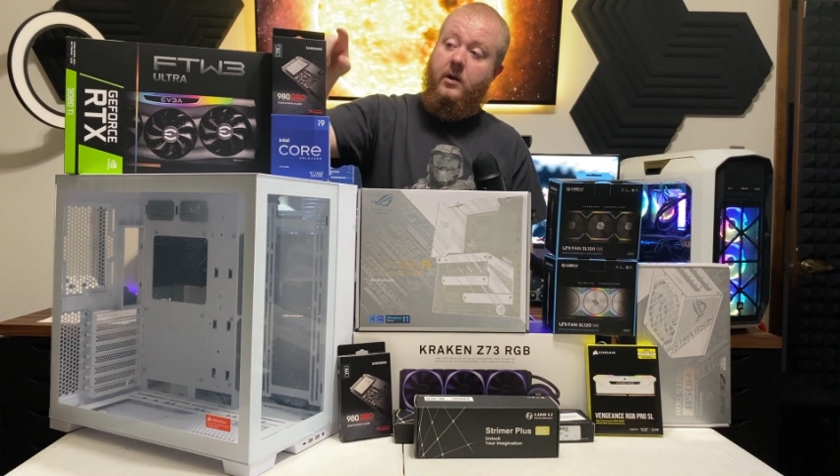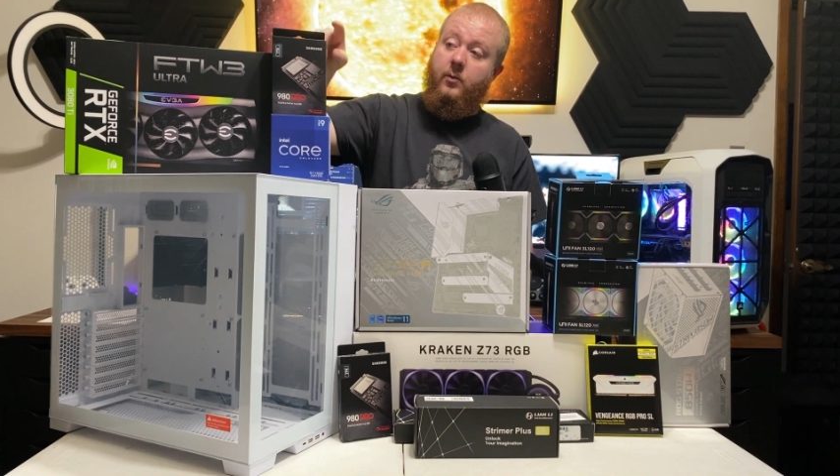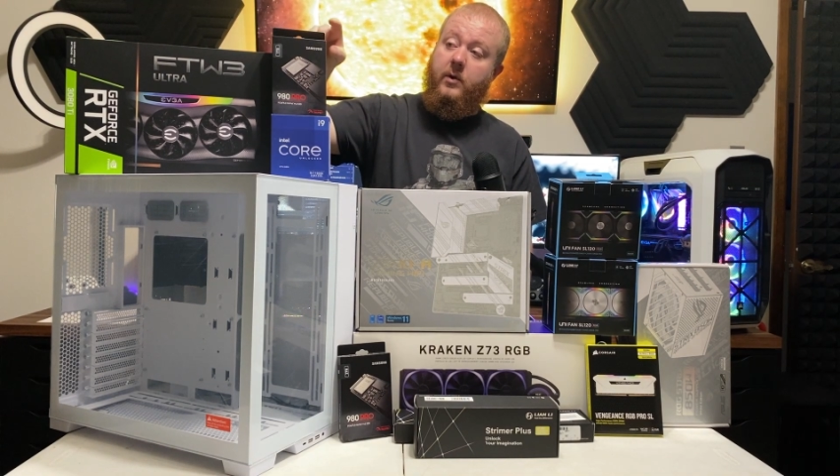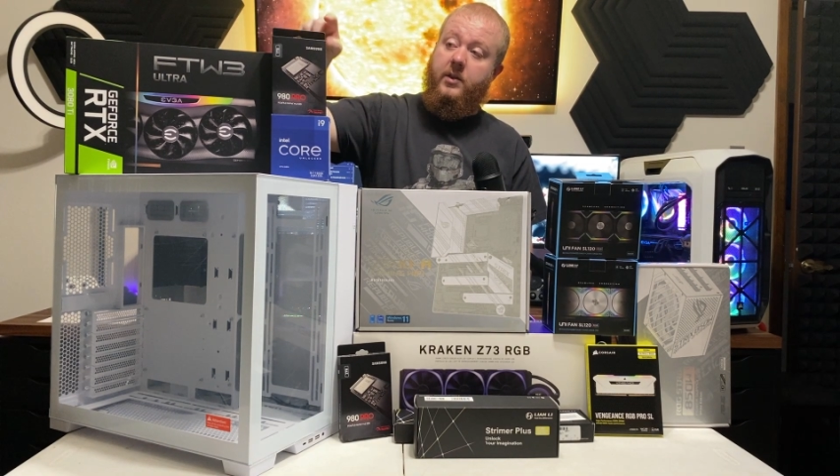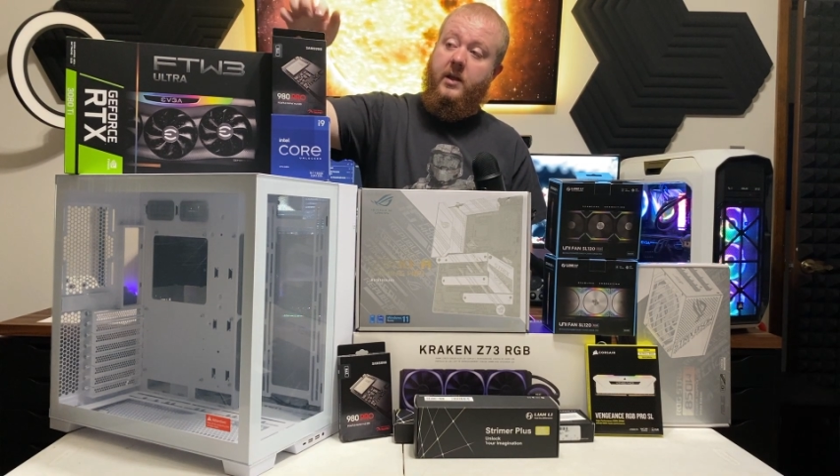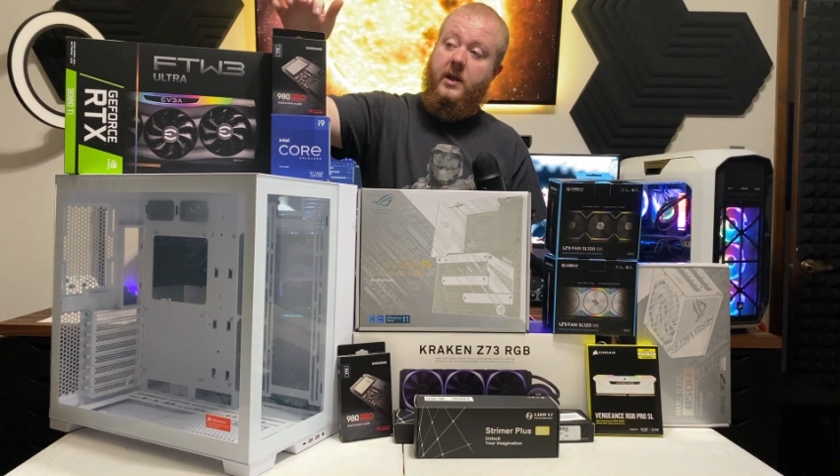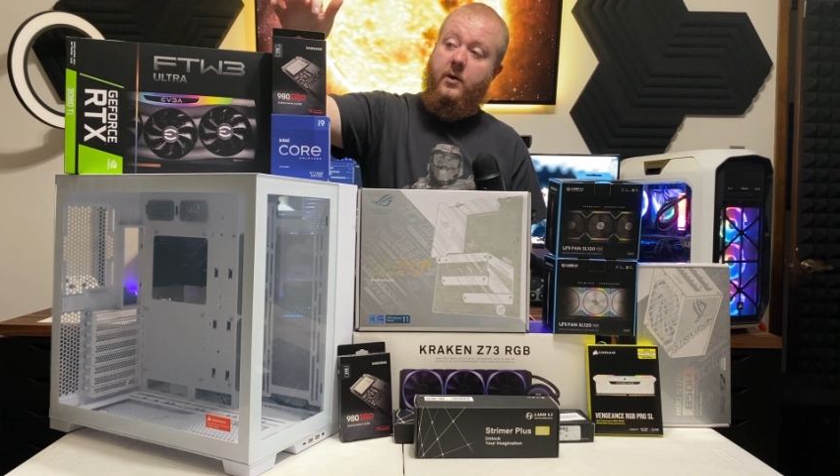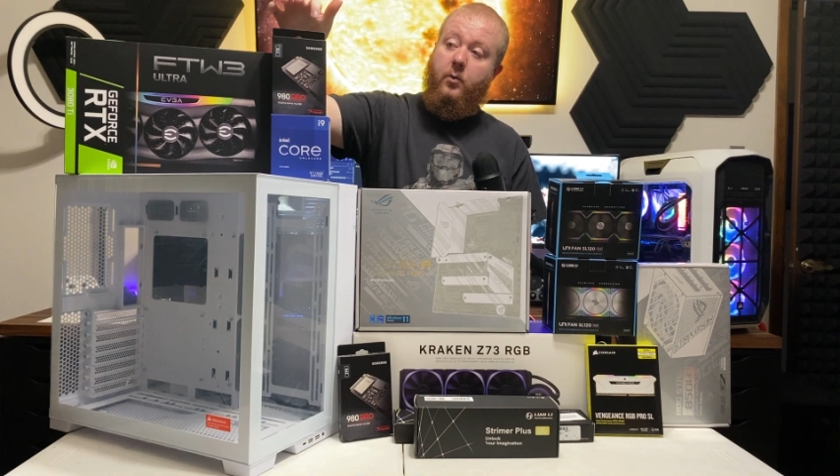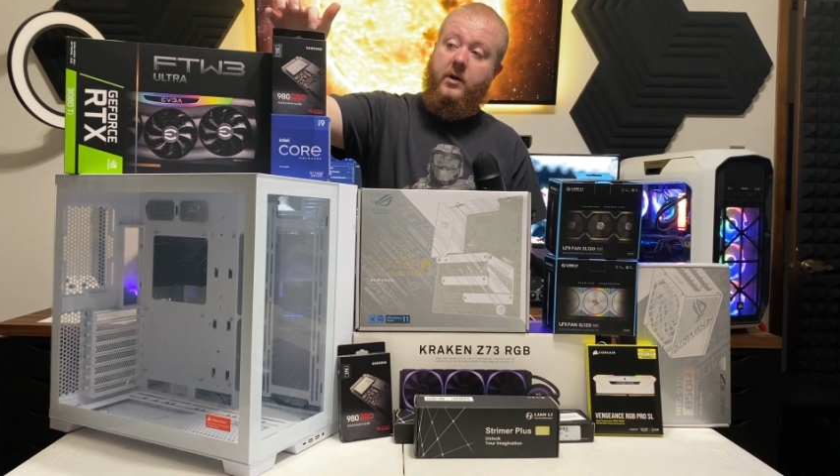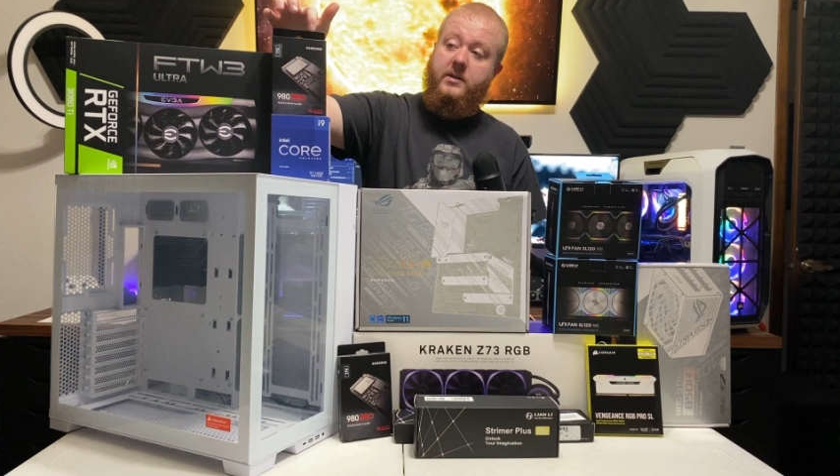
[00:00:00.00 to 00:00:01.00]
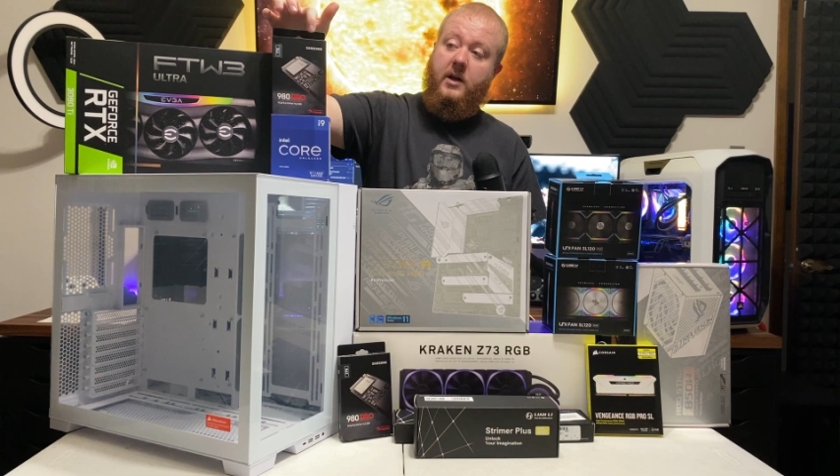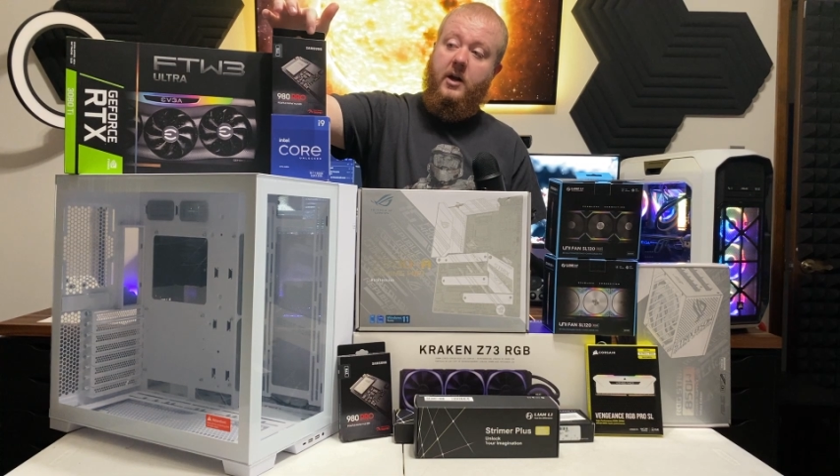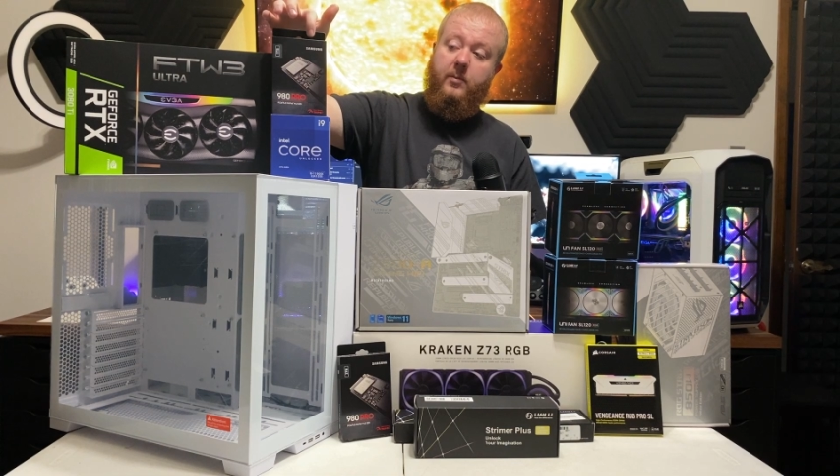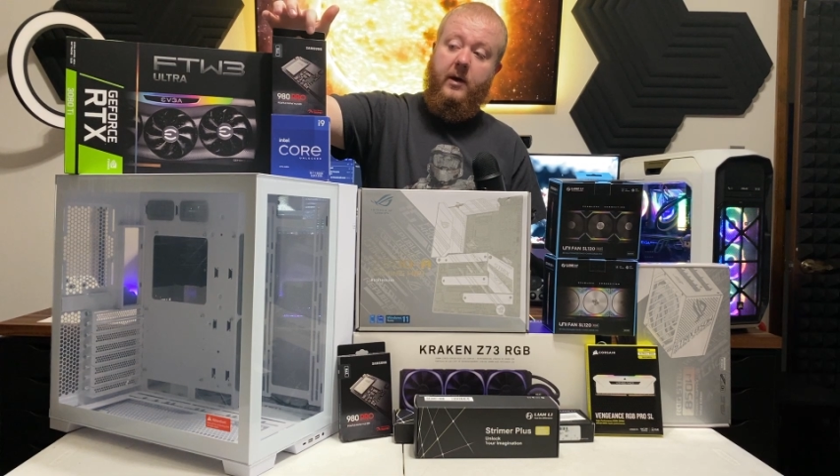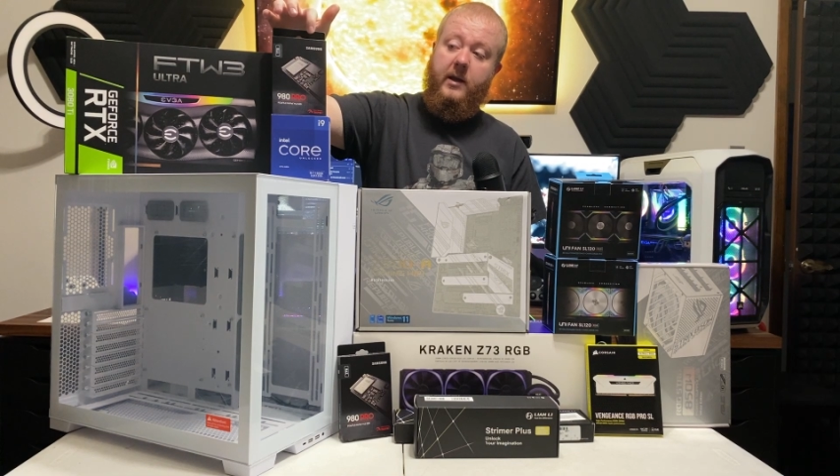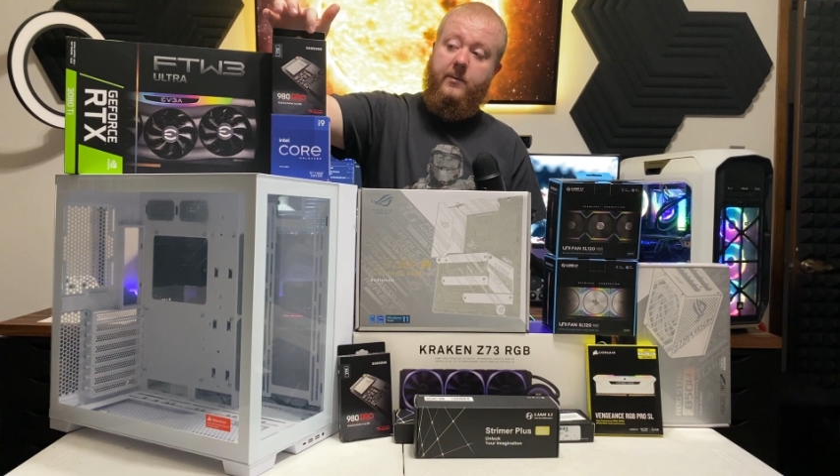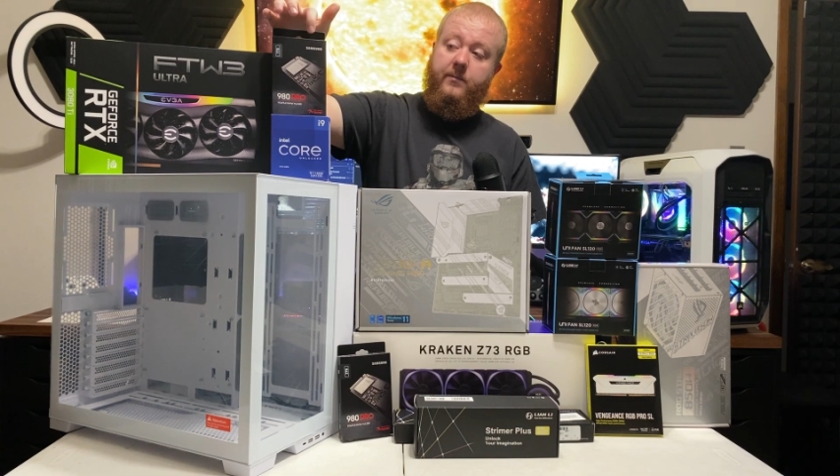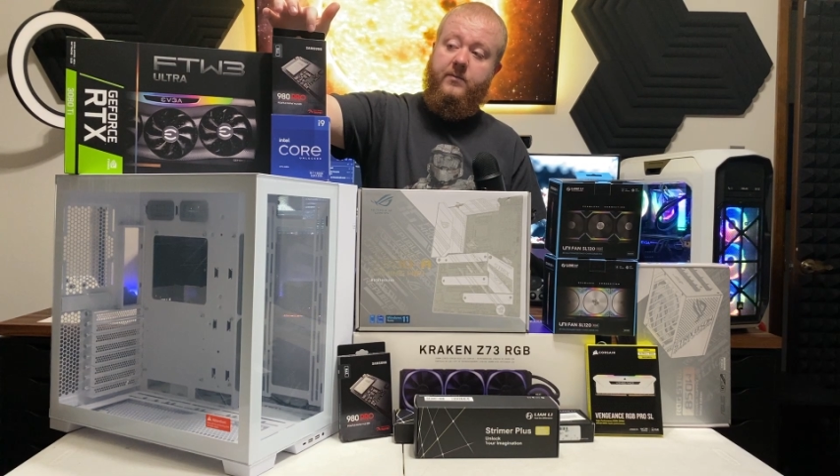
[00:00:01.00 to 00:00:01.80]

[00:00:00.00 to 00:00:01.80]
with a 1TB